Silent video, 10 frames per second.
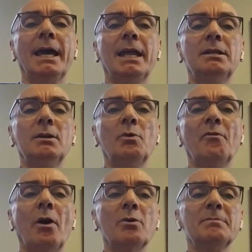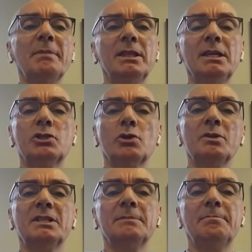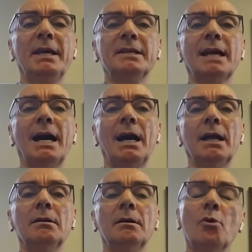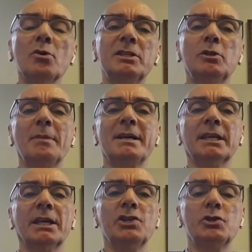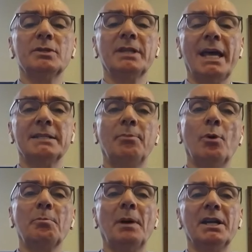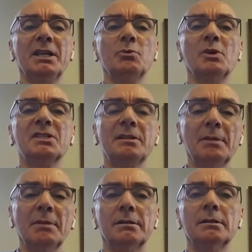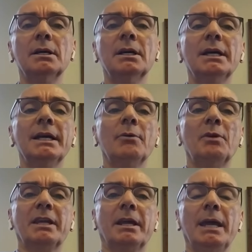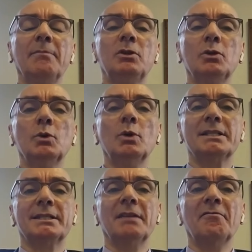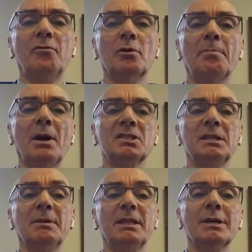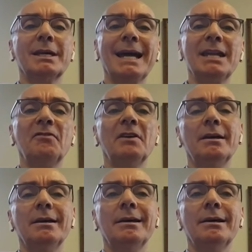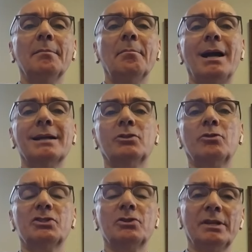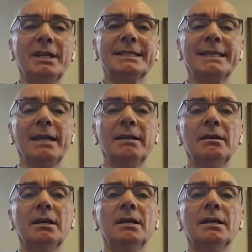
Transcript: And we've always made these choices based on mostly domestic issues, as both parties were similar when it came to Israel and foreign policy, but they were kind of moderate to a certain extent.